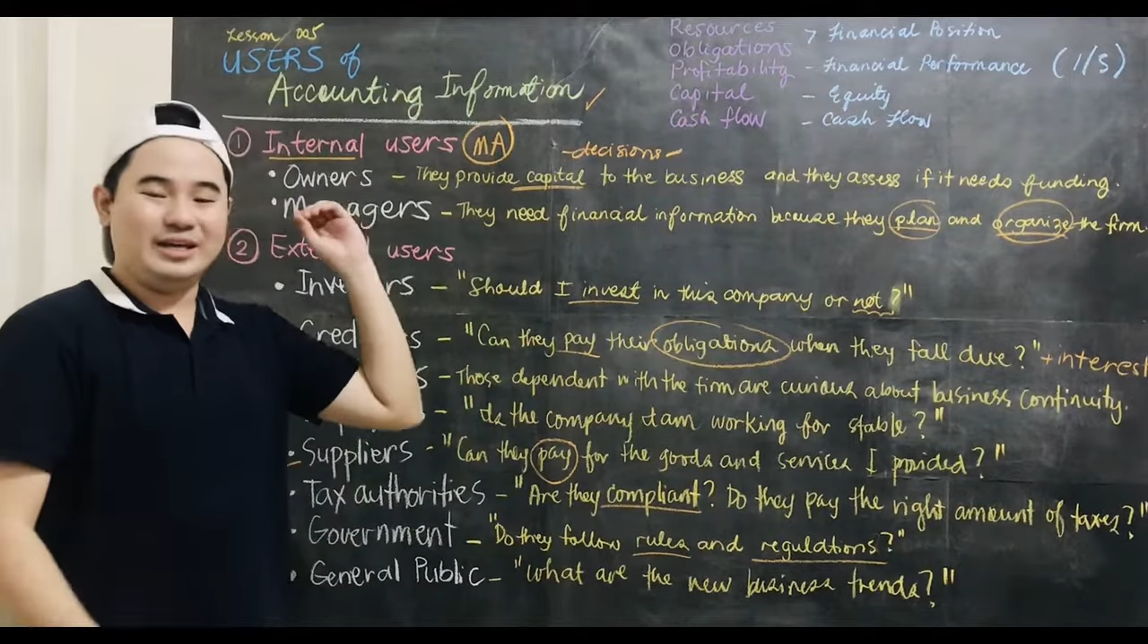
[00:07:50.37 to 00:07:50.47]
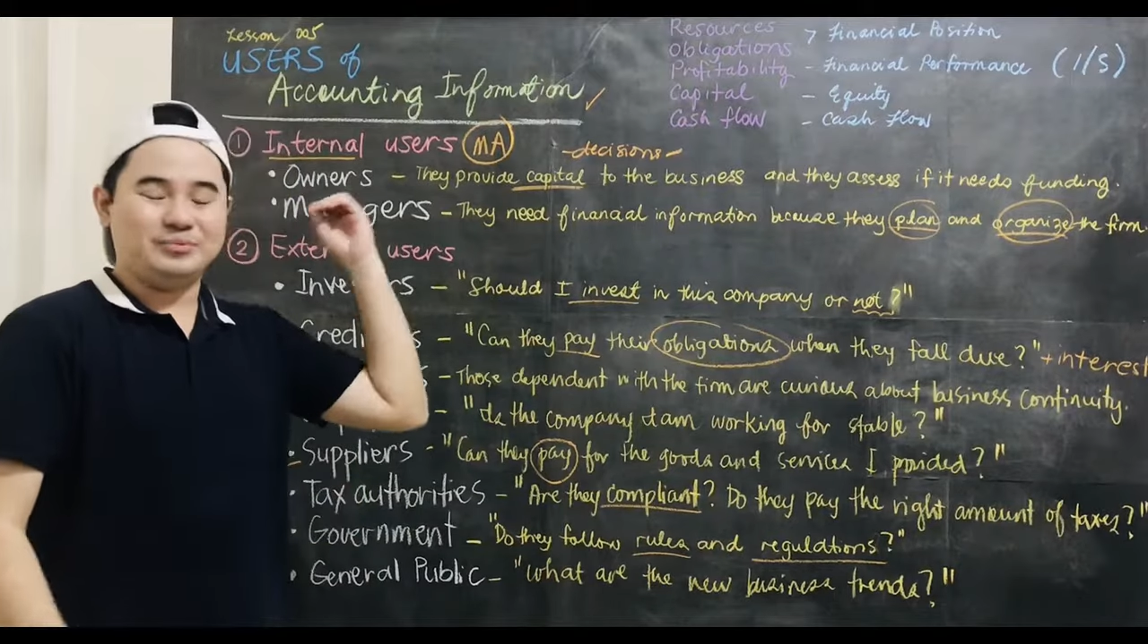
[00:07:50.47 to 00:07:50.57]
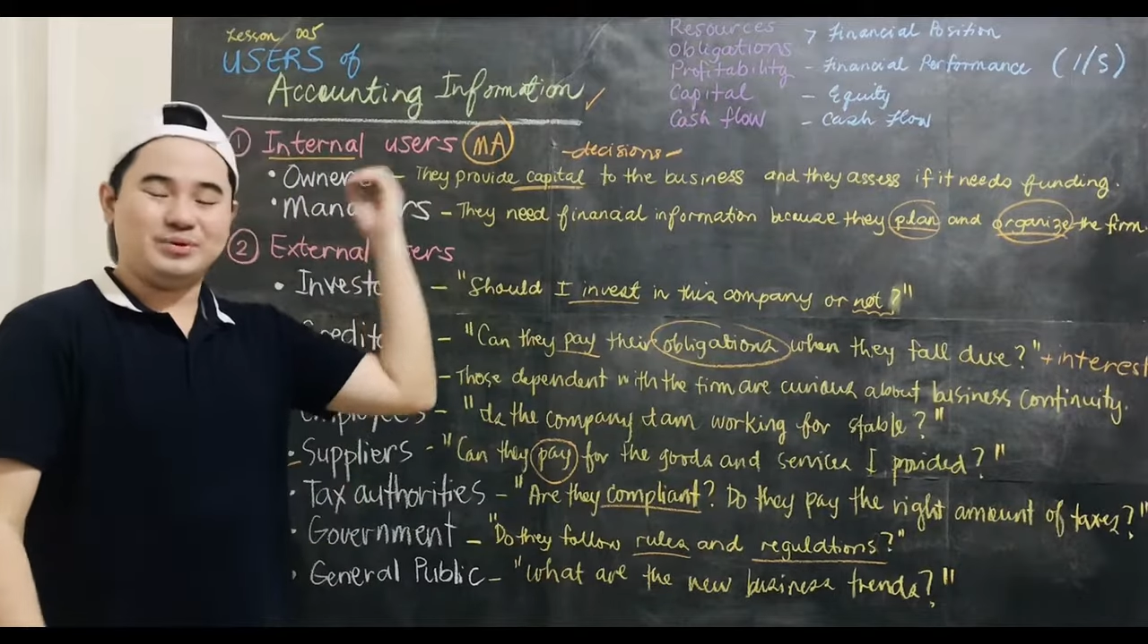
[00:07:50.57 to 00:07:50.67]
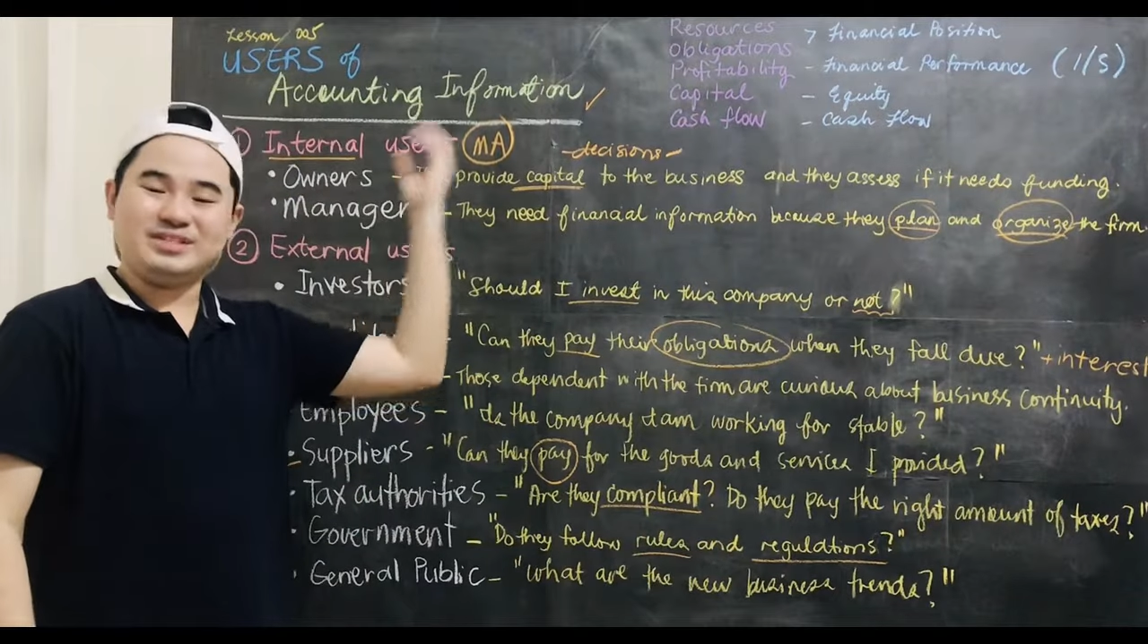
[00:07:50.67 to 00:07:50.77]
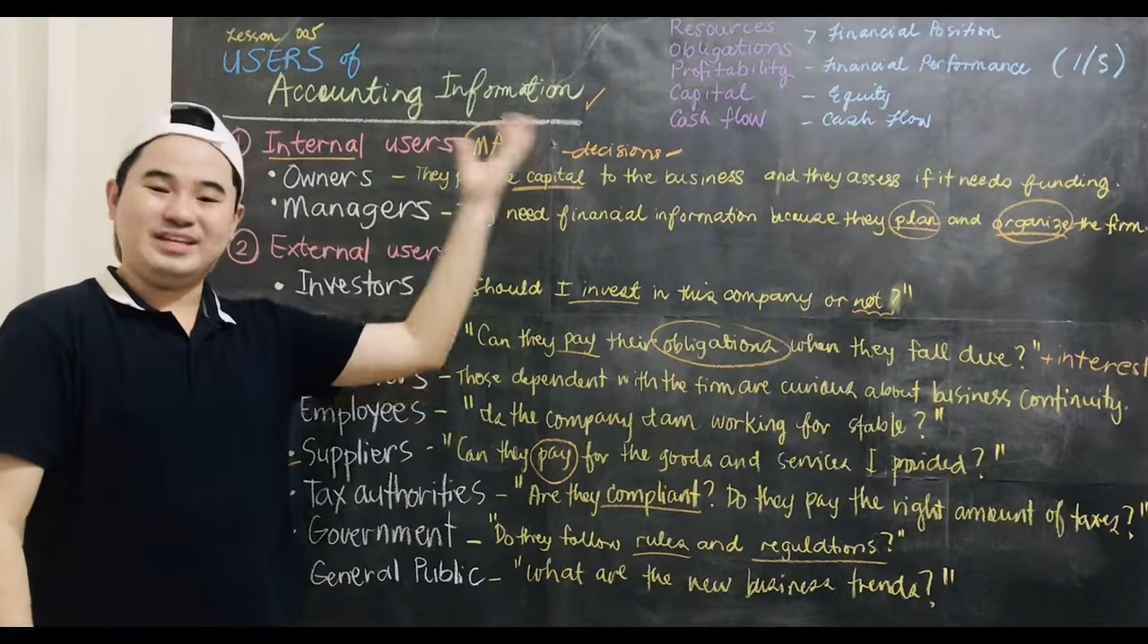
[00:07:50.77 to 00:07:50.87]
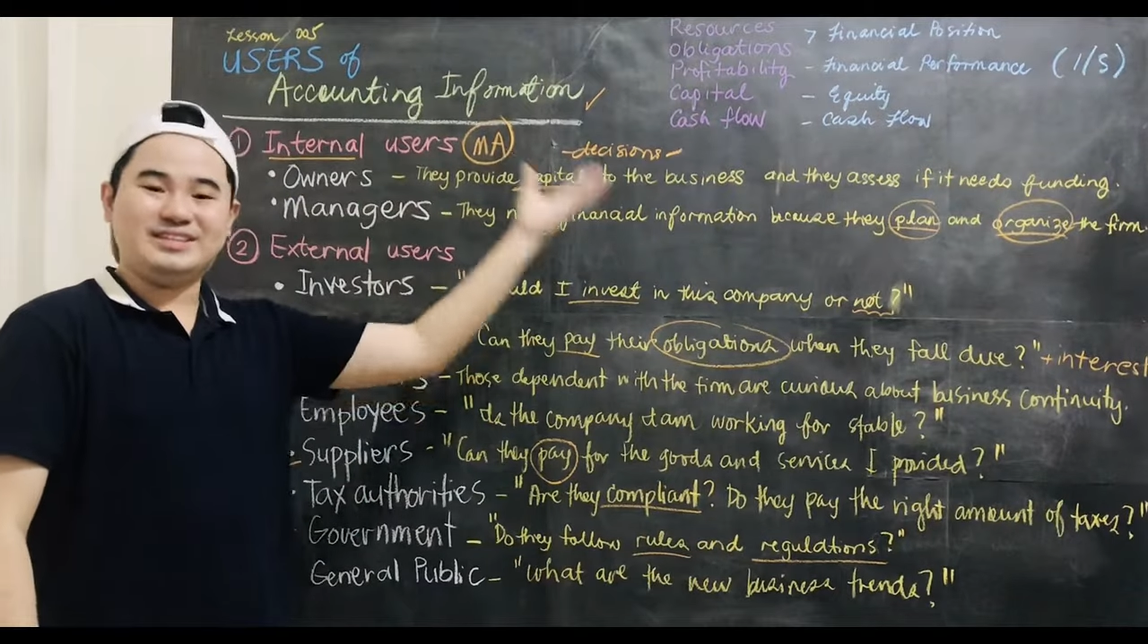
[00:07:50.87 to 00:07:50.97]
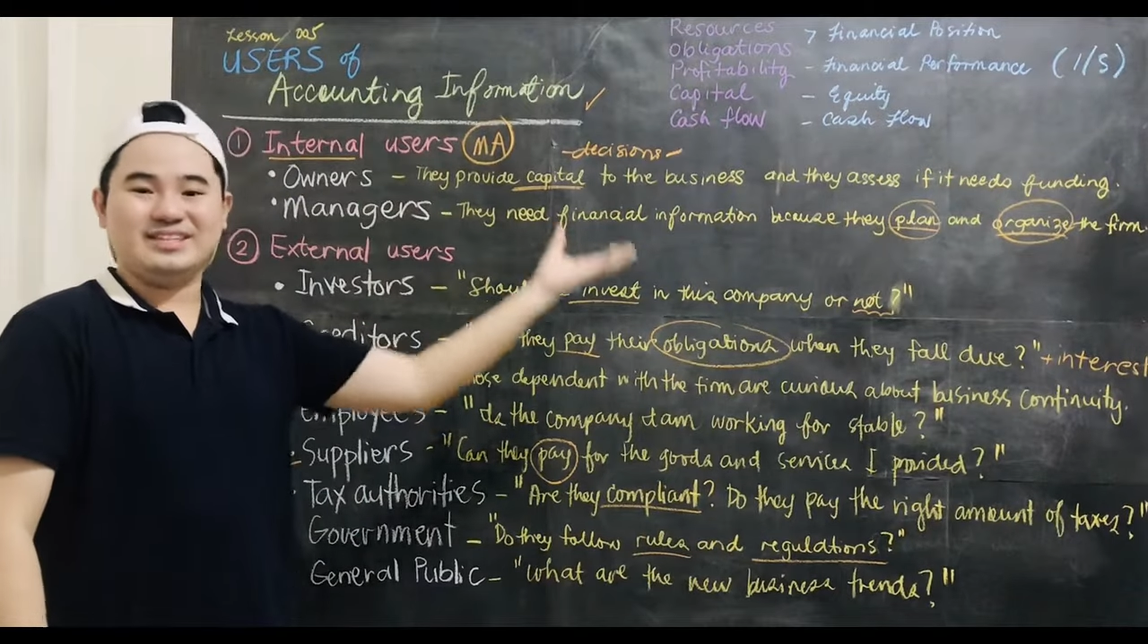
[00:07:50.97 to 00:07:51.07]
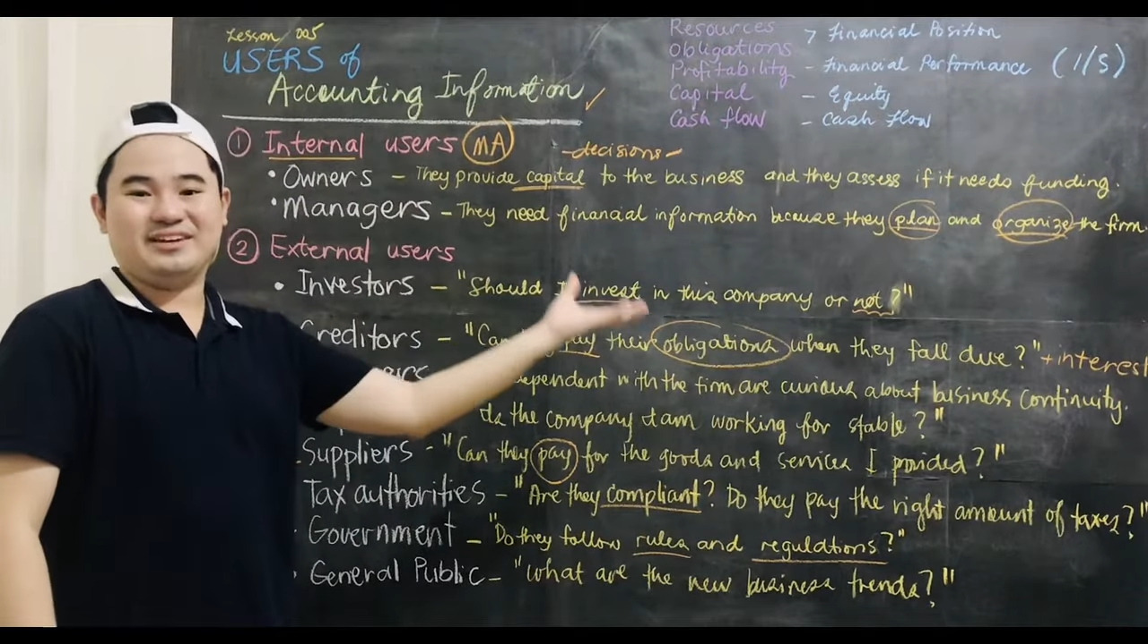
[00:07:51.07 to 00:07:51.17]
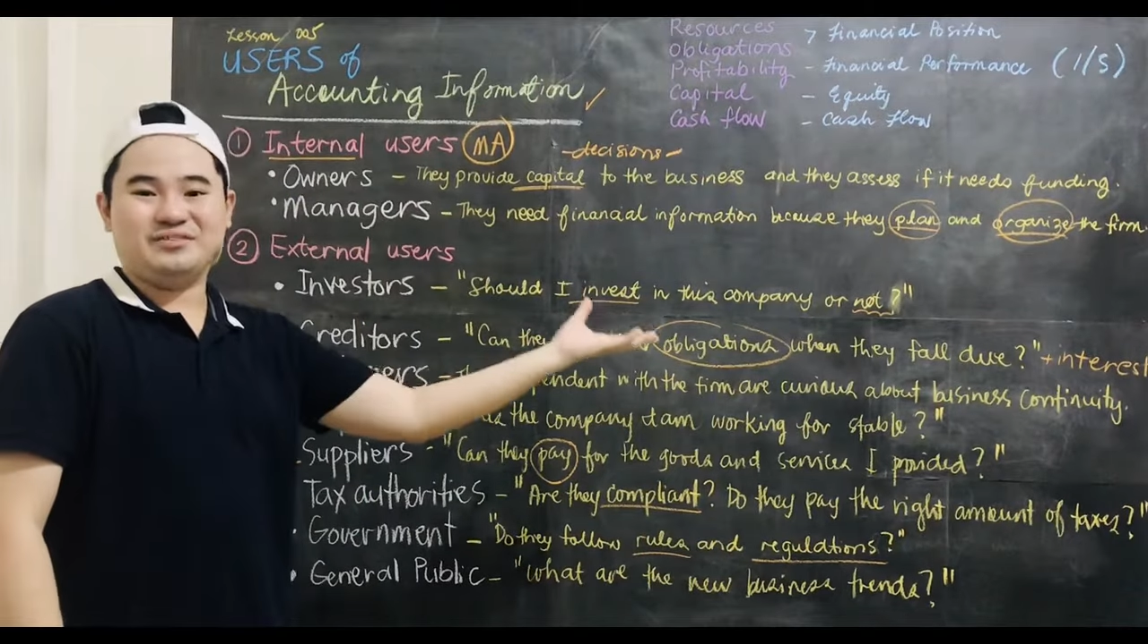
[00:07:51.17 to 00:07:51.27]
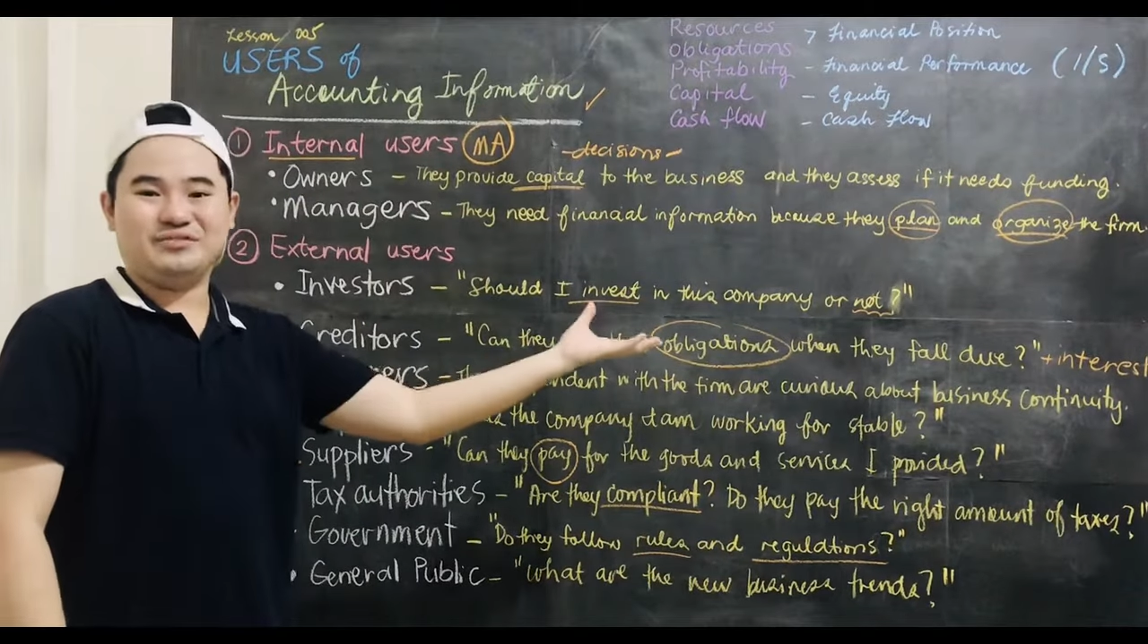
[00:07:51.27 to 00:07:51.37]
in
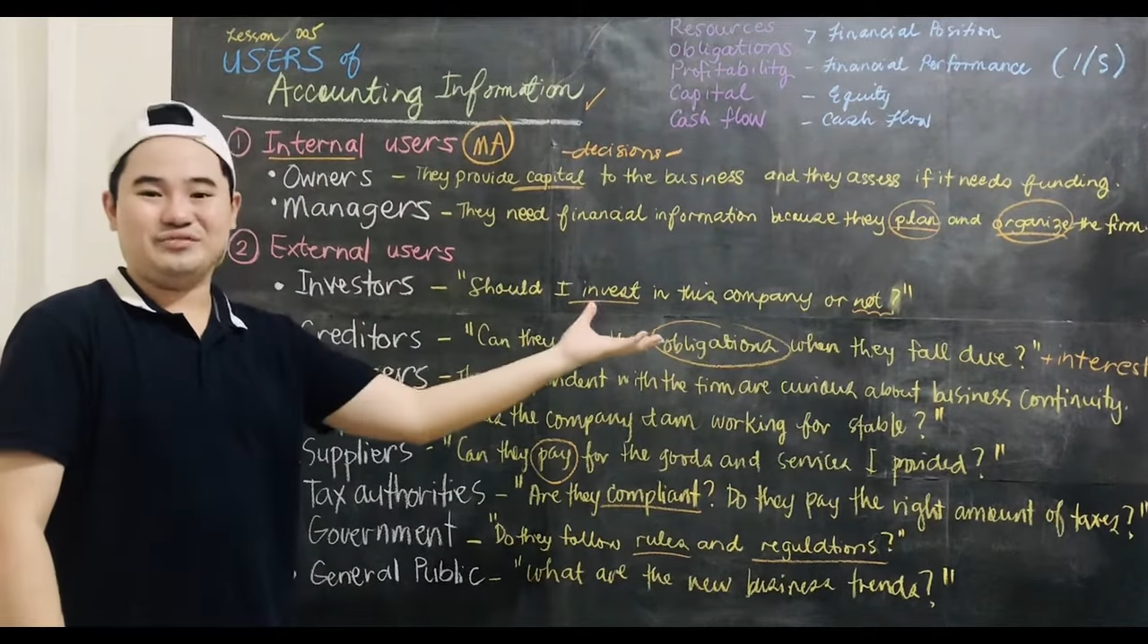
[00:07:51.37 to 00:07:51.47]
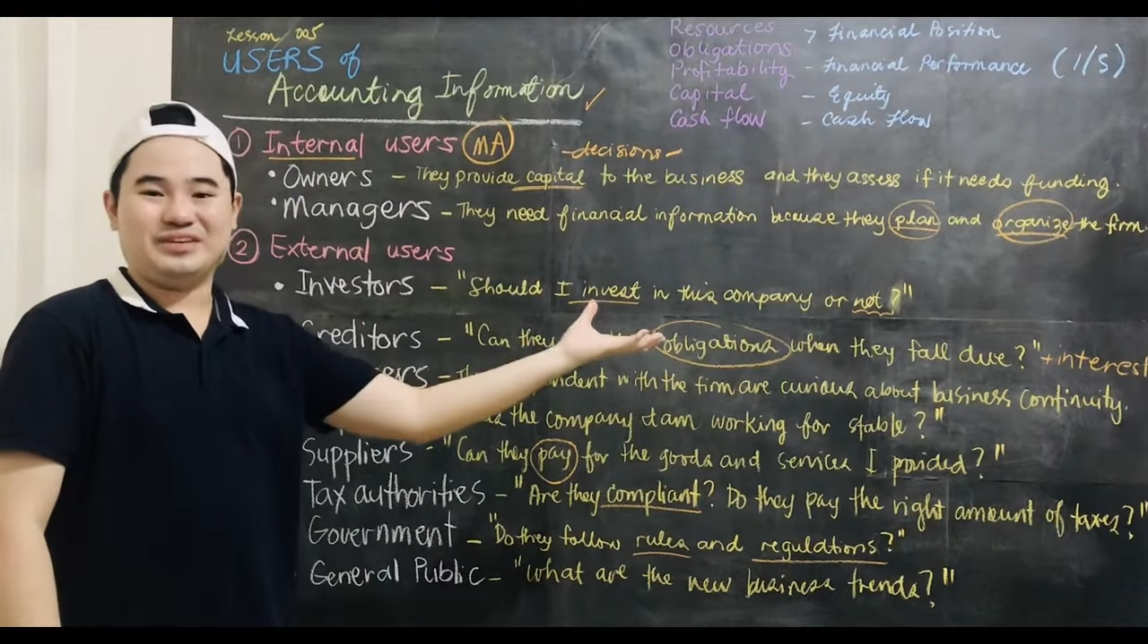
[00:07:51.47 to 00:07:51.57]
presenting